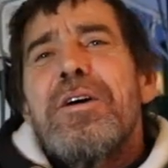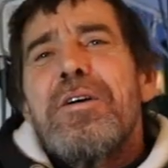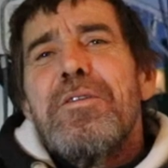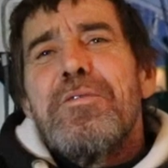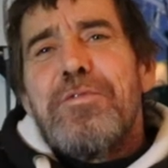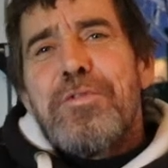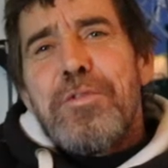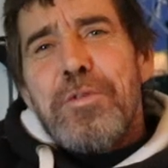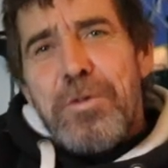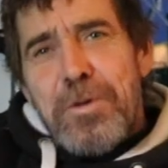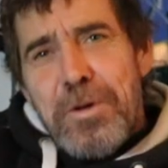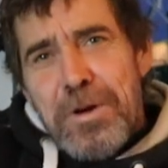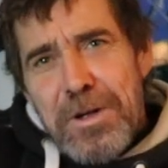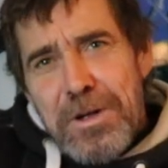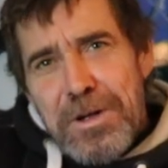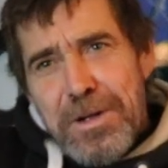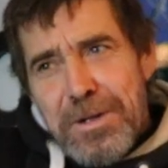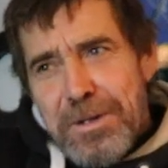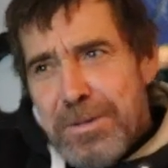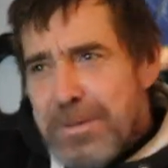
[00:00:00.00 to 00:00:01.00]
for
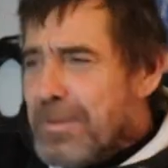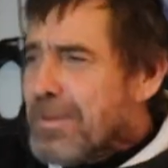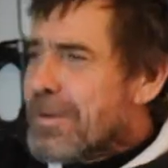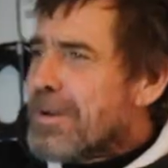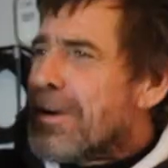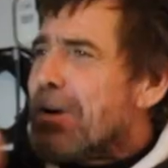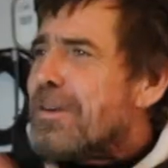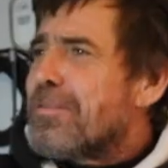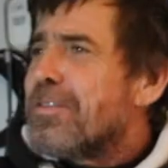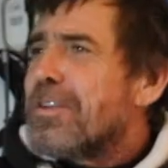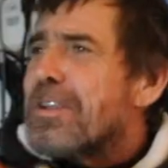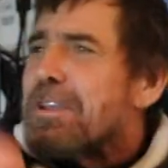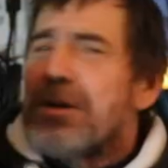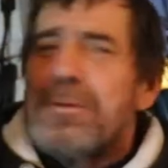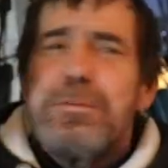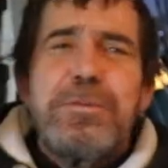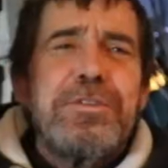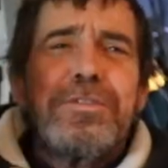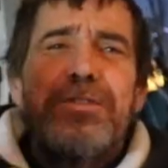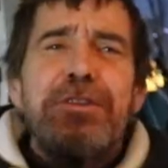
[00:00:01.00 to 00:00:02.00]
uh, I think it
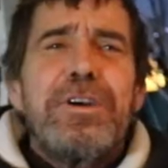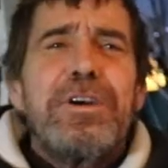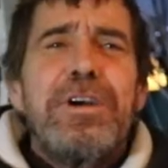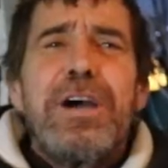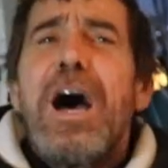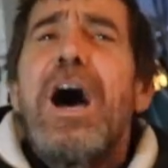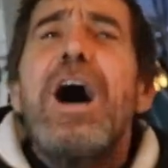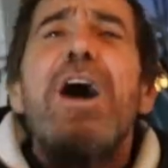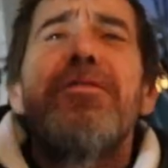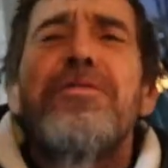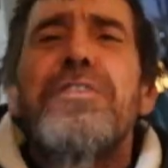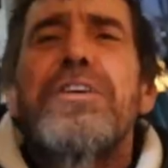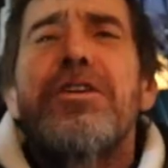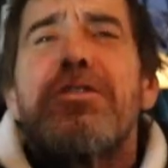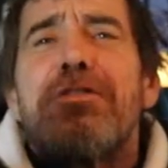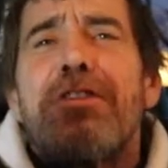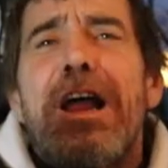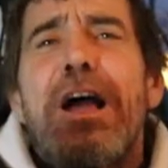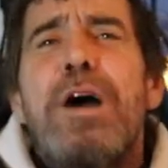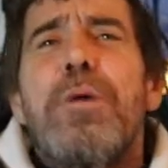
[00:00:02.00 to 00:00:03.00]
was uh, half a
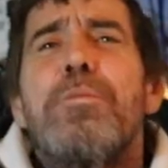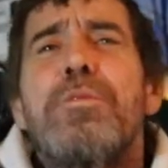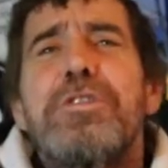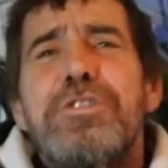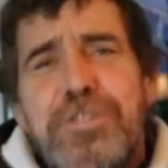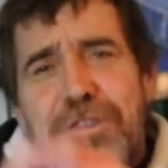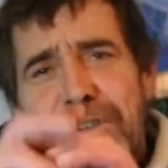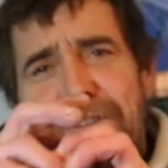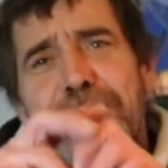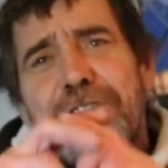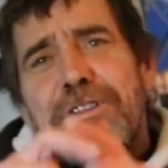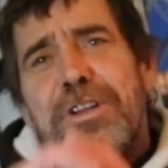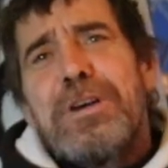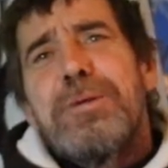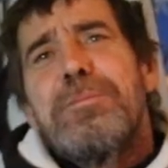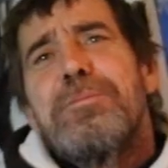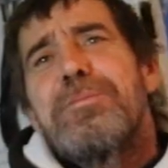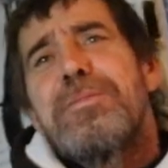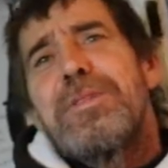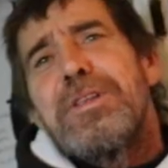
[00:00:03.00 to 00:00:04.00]
crown, which is
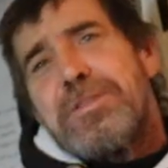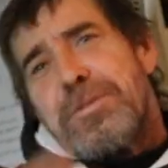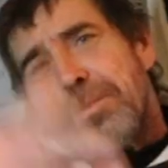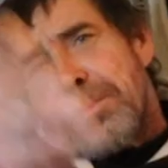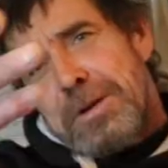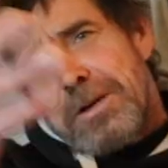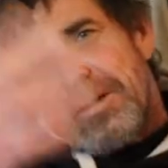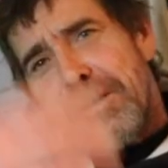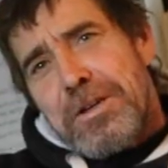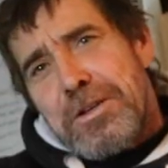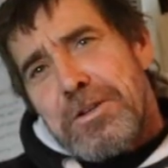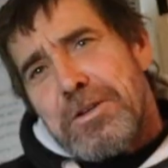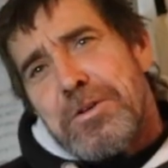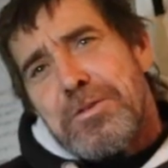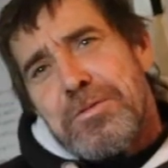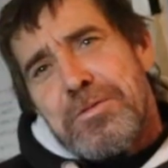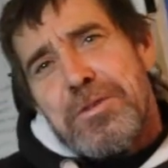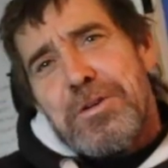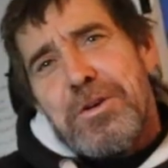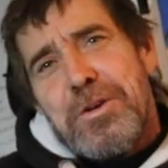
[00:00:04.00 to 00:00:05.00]
um, it's a bit like you
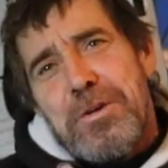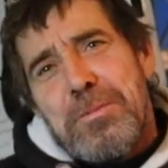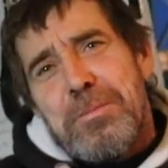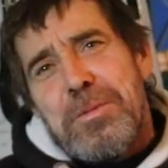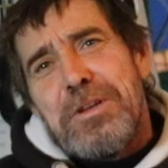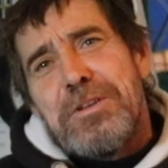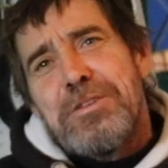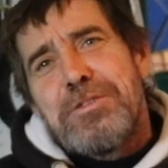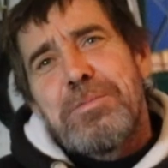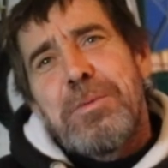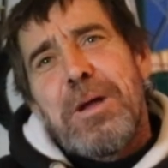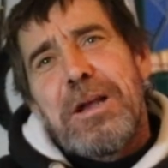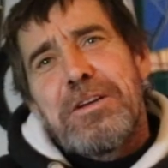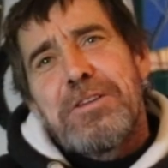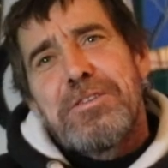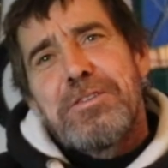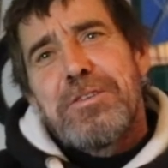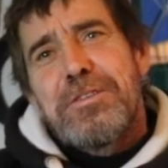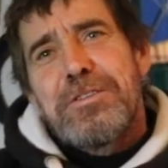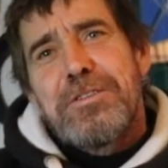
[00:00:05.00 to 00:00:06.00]
for being
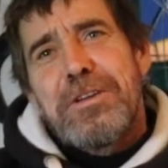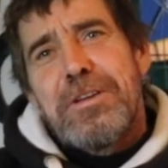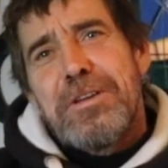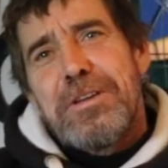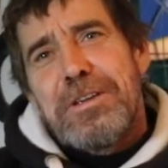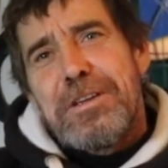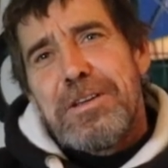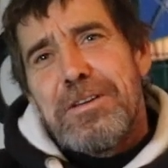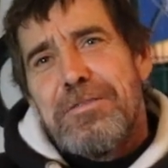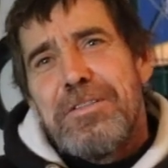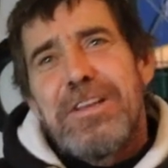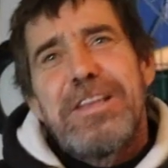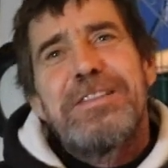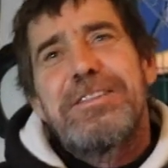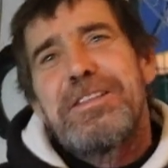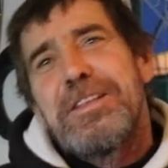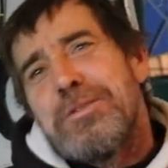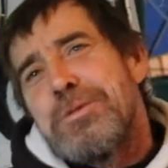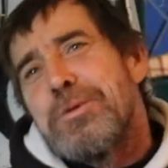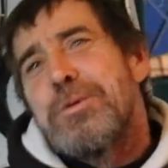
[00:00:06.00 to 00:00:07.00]
Spanish. It's like uh,
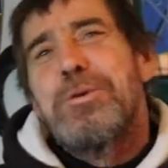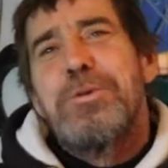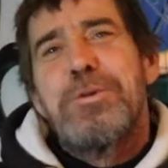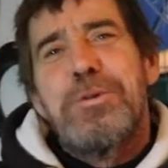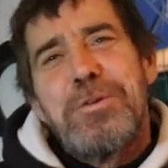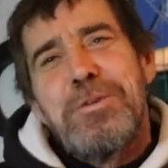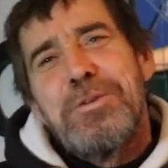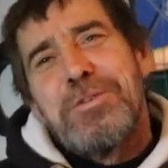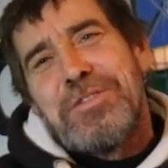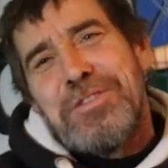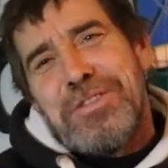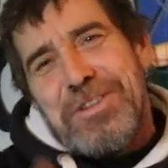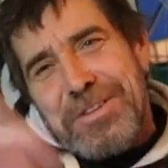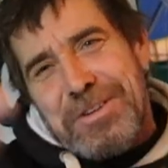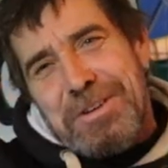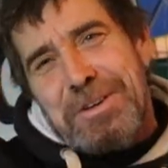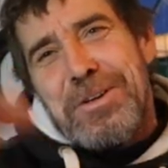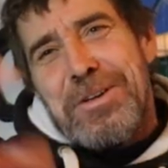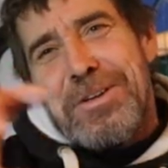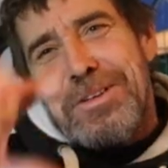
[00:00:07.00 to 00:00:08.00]
veinte duros, you
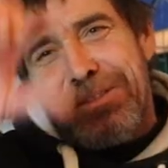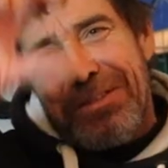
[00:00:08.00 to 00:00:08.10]
know, yeah.